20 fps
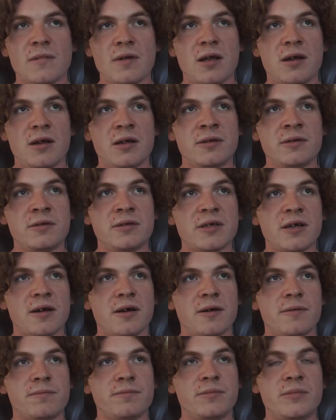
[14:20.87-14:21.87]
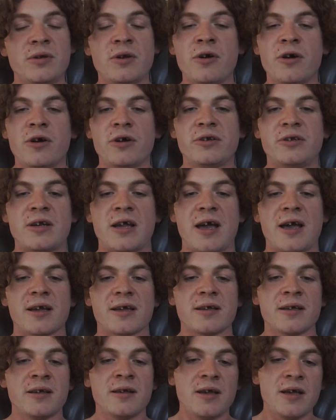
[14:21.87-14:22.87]
and nerd neck,
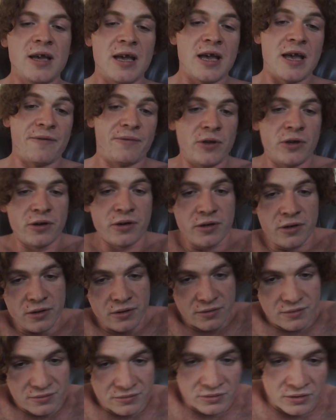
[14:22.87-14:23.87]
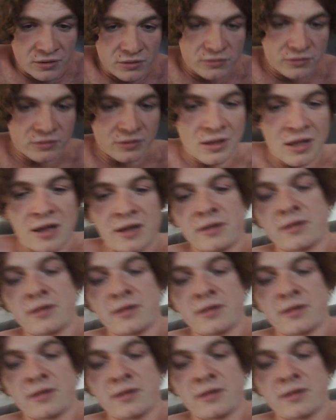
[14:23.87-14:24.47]
if you're, look, like,